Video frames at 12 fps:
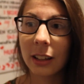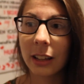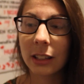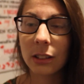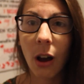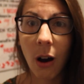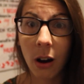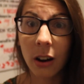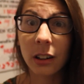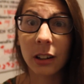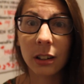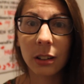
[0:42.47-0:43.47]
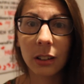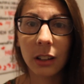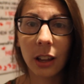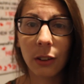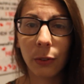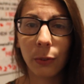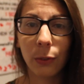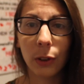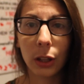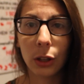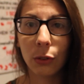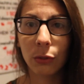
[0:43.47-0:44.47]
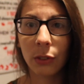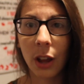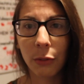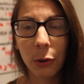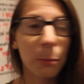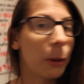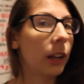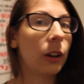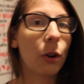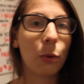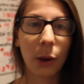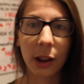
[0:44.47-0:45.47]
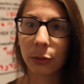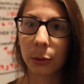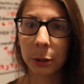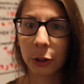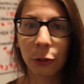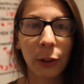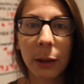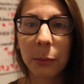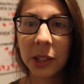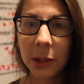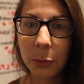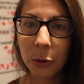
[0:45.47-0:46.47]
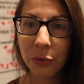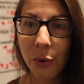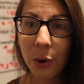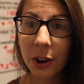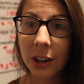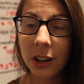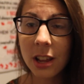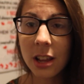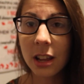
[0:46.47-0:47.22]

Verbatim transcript: It's hard if you've never been away from your family before,